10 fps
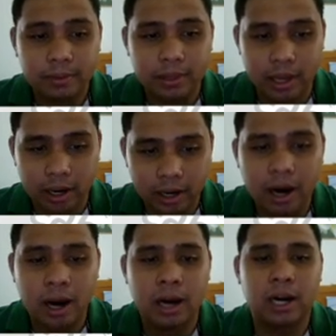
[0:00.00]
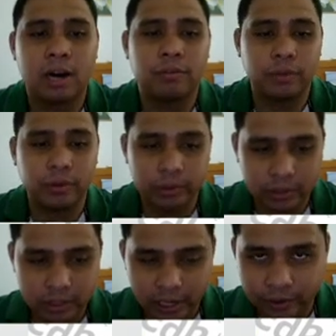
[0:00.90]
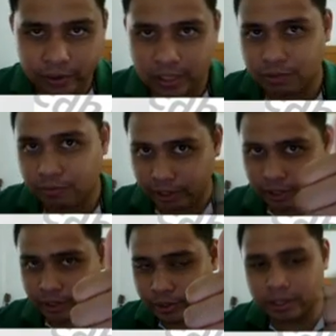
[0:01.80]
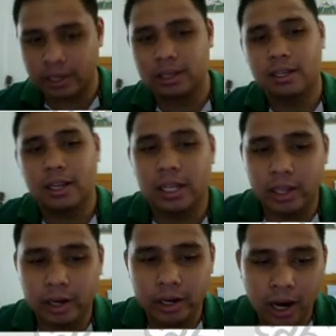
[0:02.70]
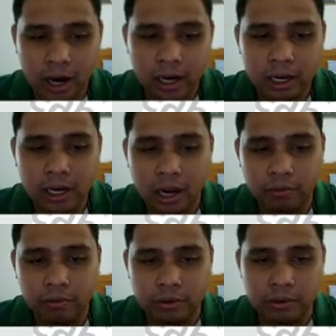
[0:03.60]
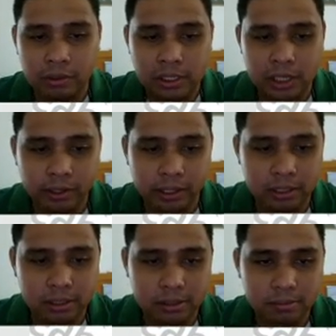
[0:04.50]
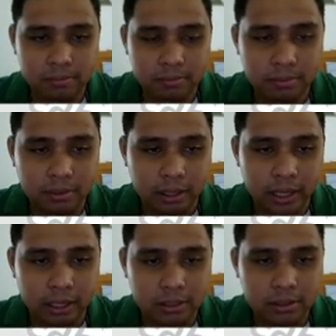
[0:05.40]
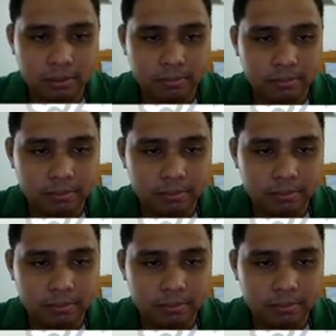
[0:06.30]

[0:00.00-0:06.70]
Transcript: there are a few cherries. Very good. There are a few cherries. Next,